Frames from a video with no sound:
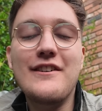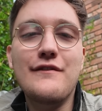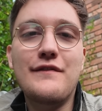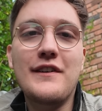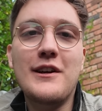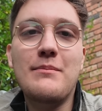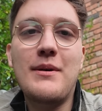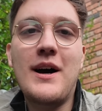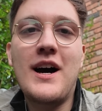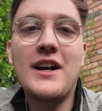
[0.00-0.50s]
at
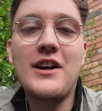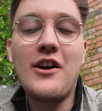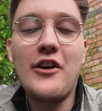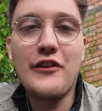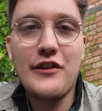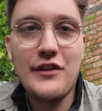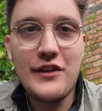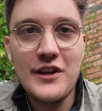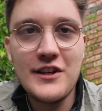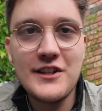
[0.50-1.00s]
Villa Park
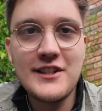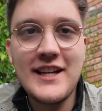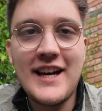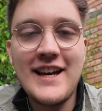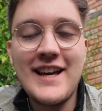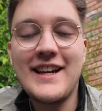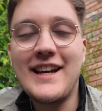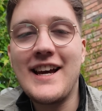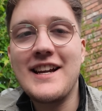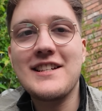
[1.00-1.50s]
on
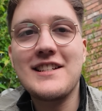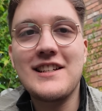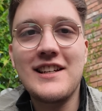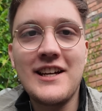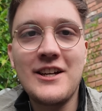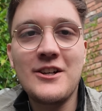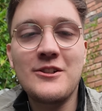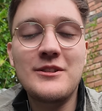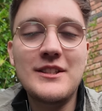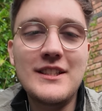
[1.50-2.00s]
Thursday against
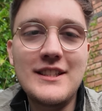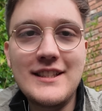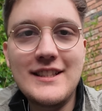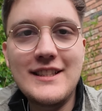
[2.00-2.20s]
Lille.